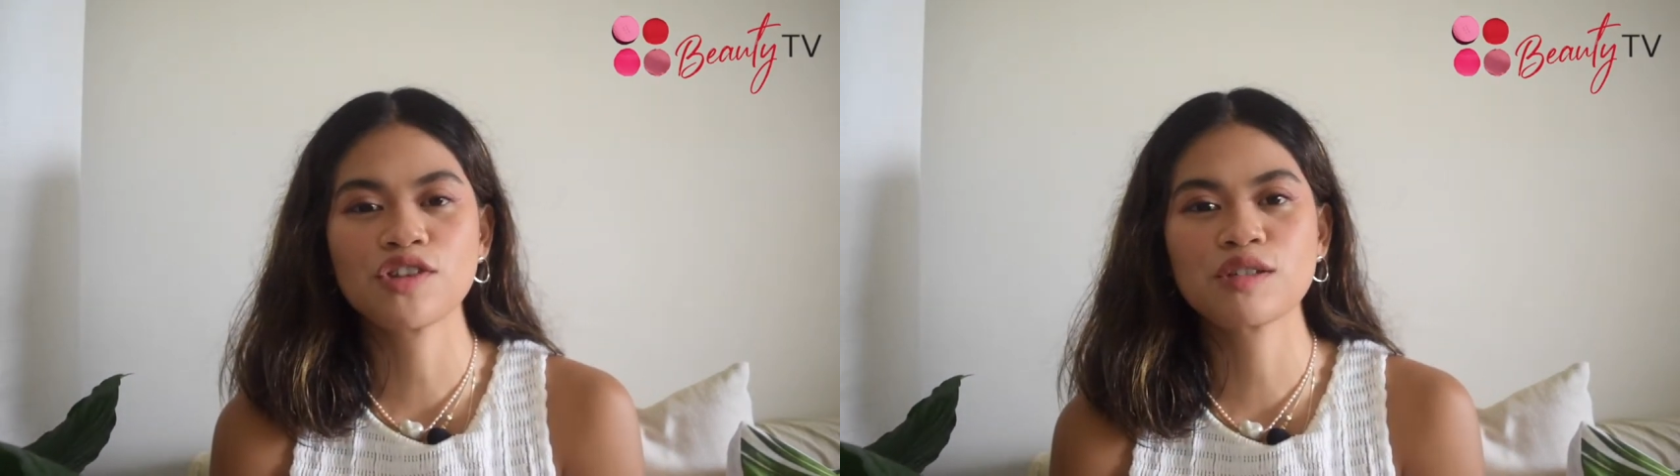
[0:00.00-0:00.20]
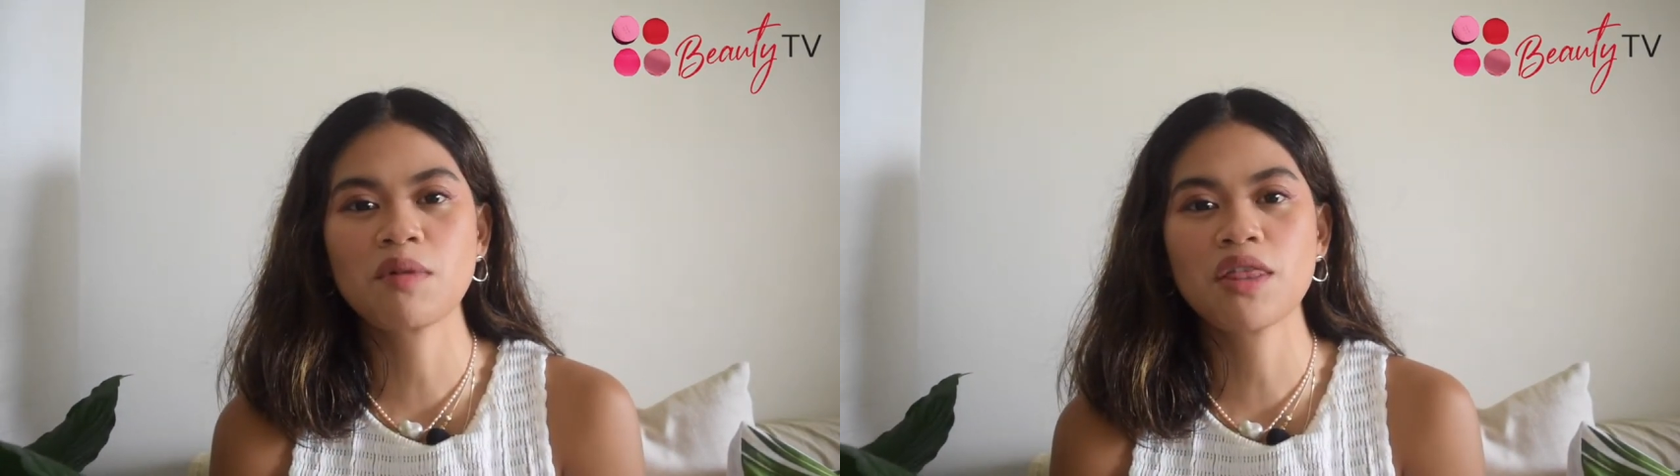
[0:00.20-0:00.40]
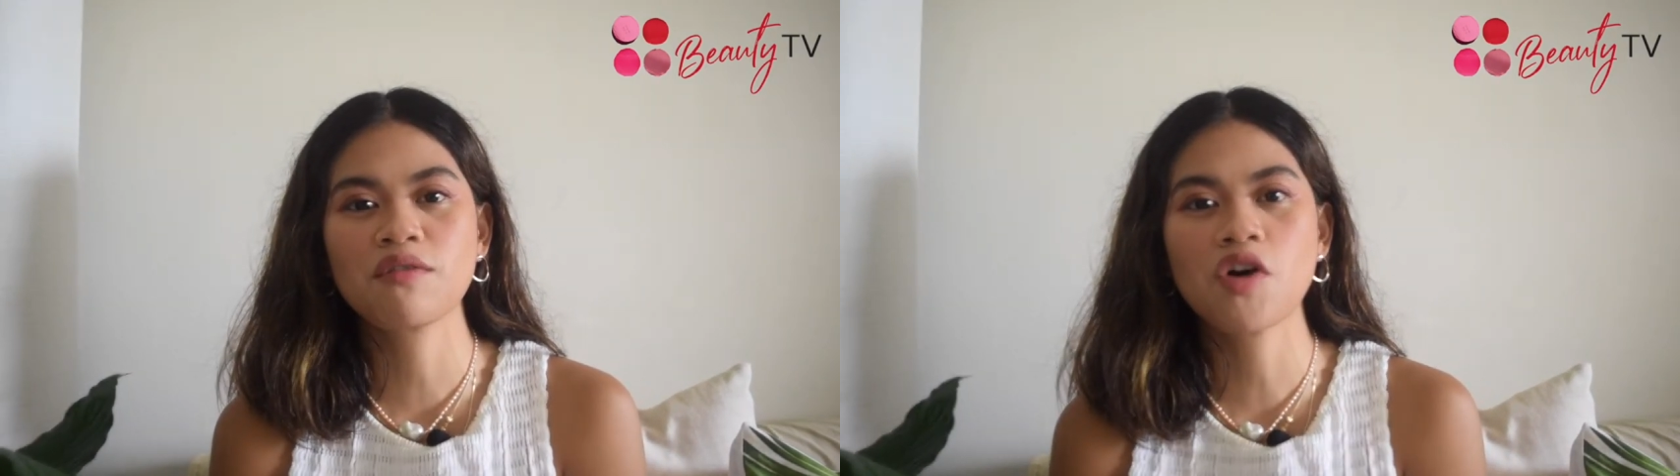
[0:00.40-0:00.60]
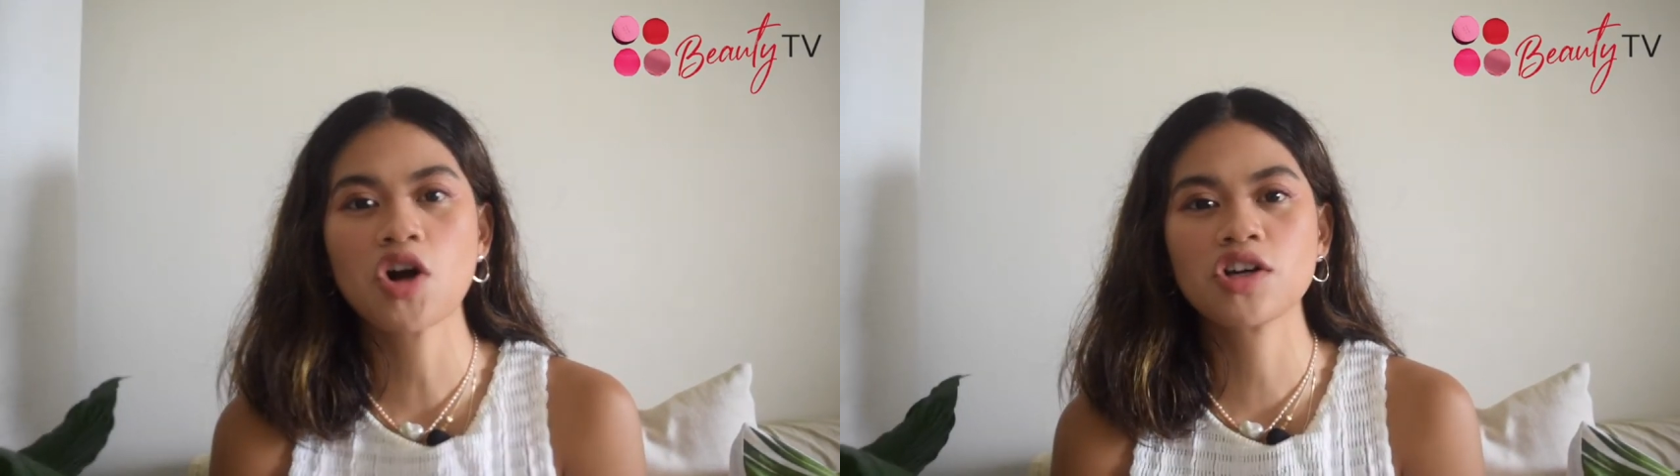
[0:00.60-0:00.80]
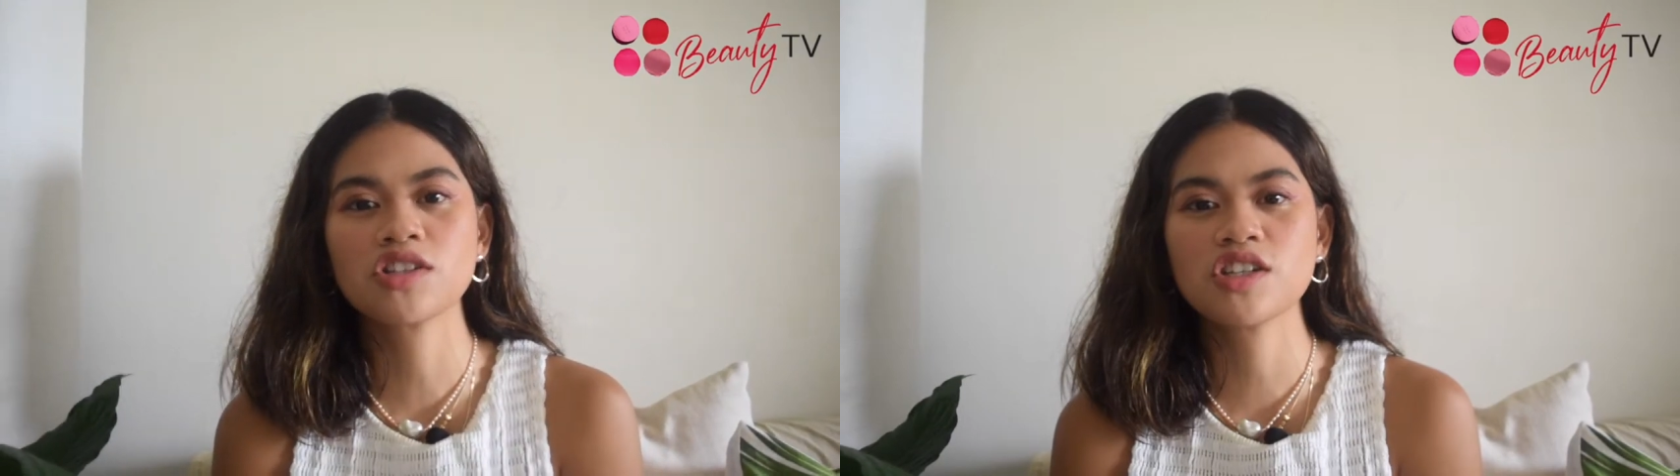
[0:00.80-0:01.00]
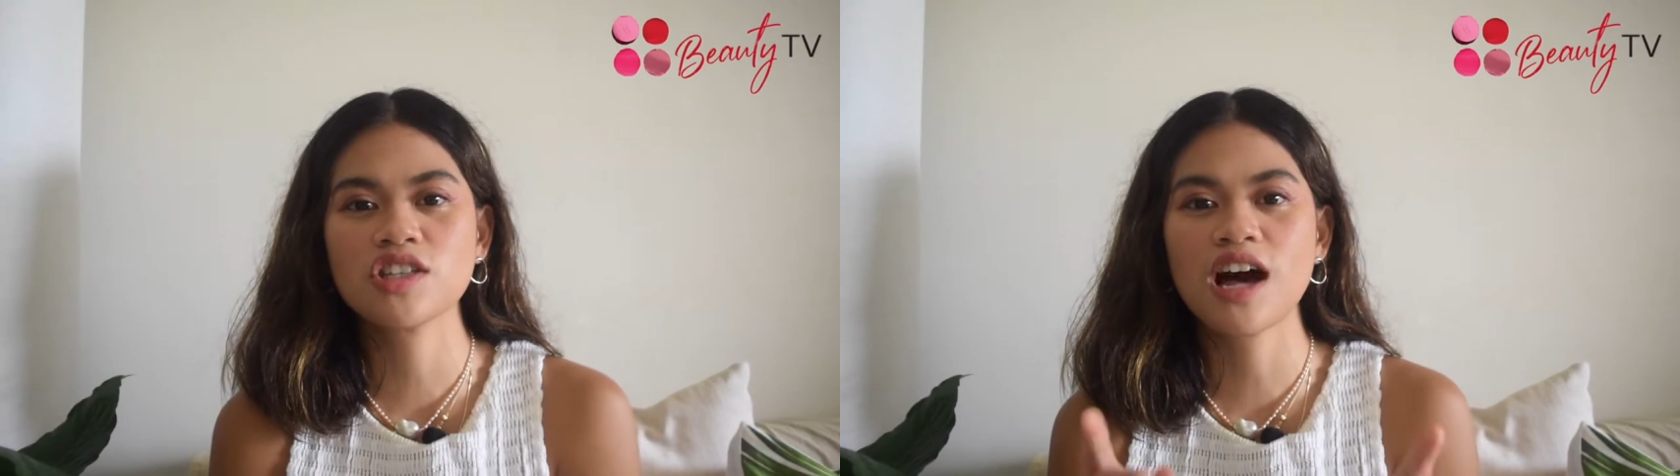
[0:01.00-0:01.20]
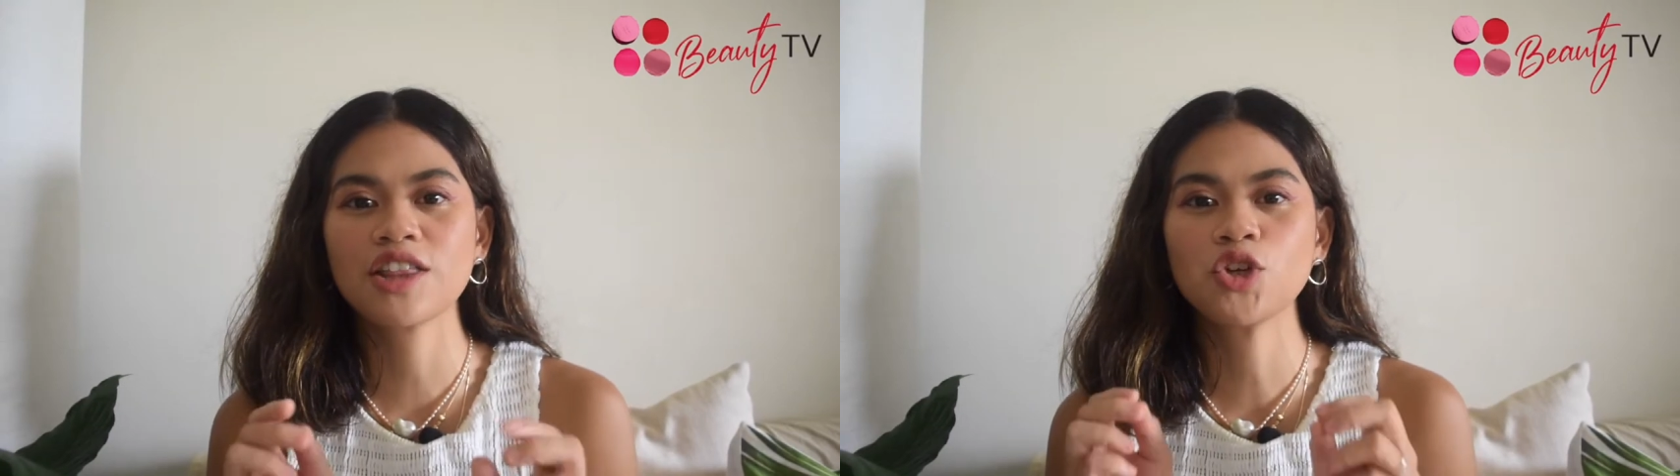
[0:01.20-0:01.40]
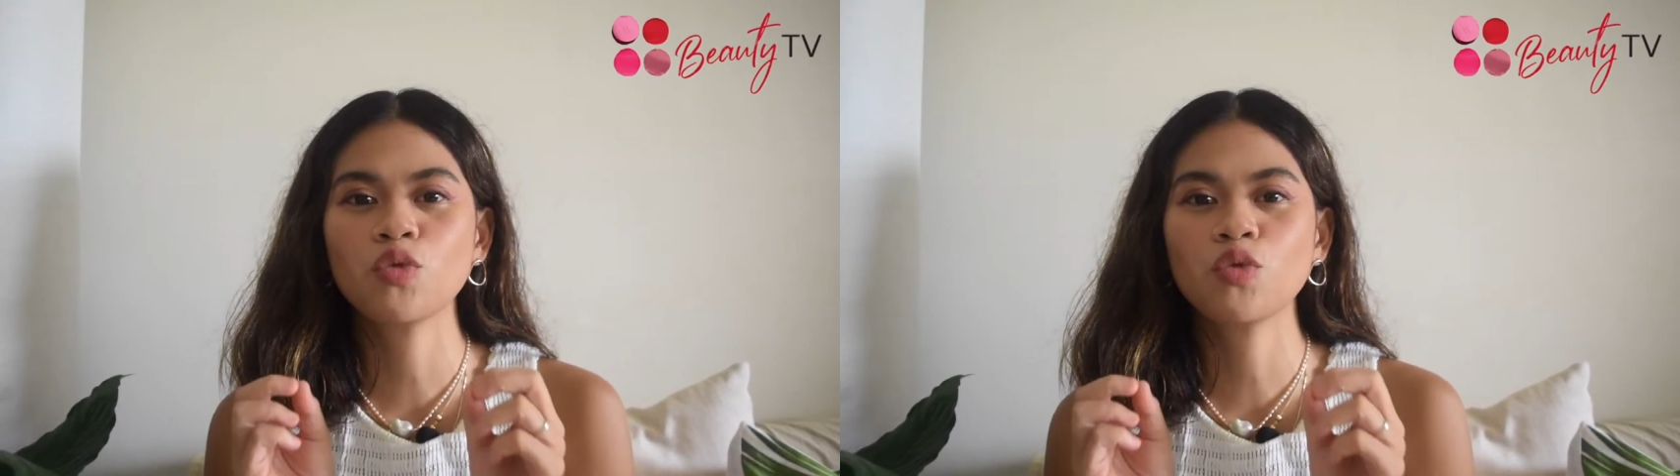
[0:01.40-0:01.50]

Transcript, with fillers: this month of August is that